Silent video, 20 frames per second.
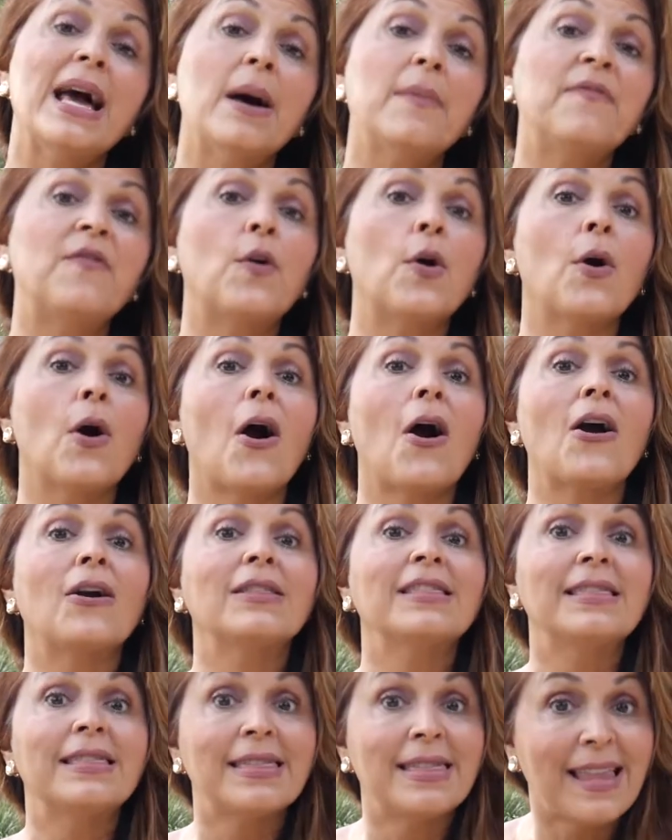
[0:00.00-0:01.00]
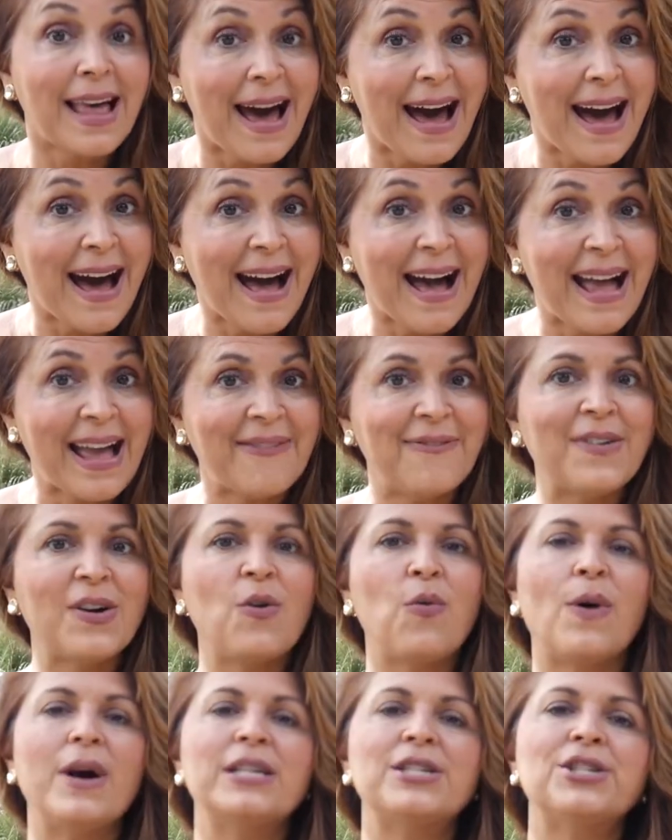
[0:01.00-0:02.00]
up for our live
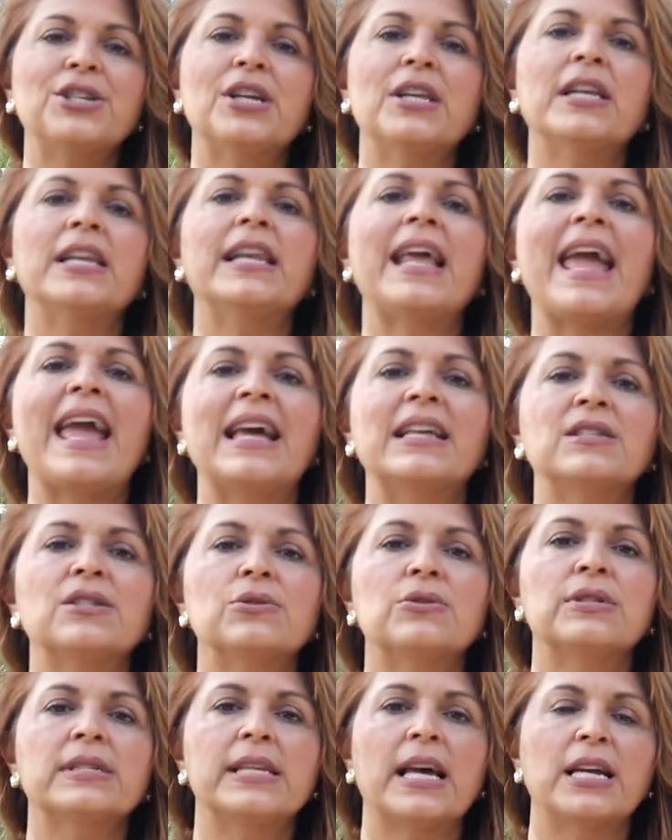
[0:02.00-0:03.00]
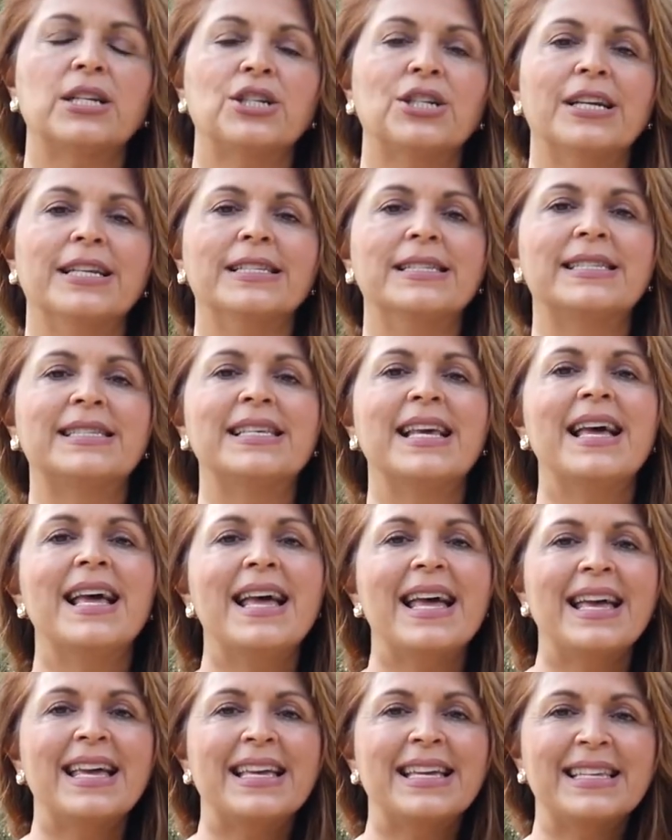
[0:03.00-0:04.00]
question and answer sessions.
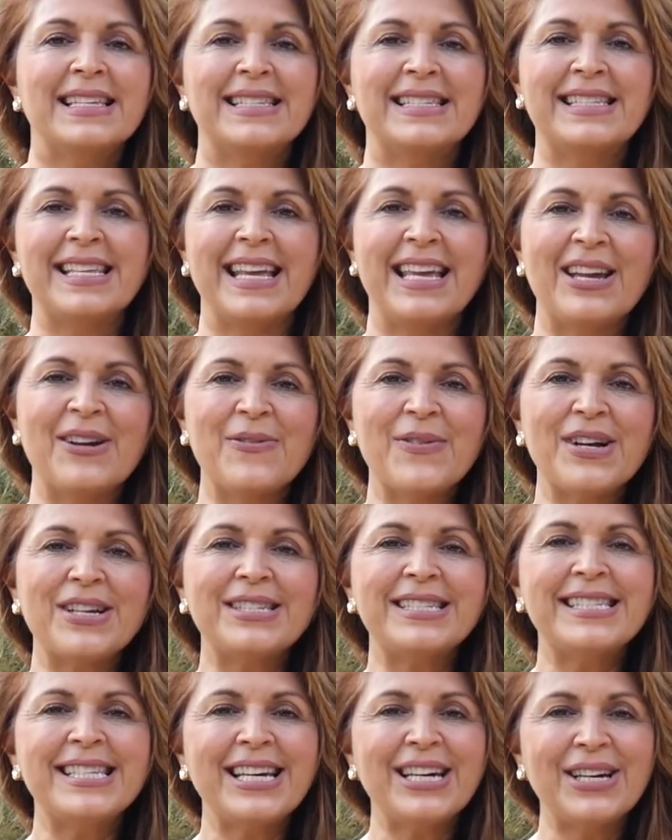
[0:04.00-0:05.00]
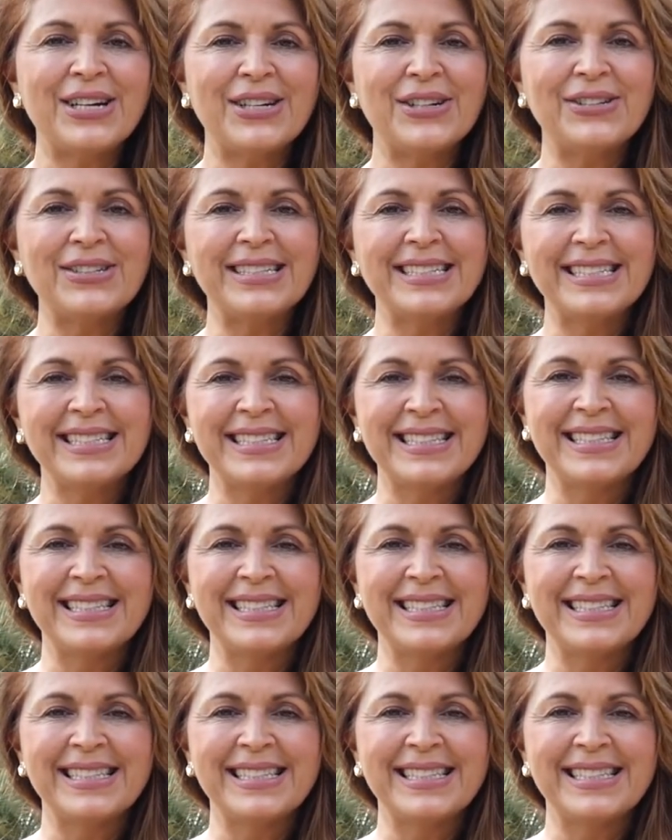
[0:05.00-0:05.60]
See you real soon.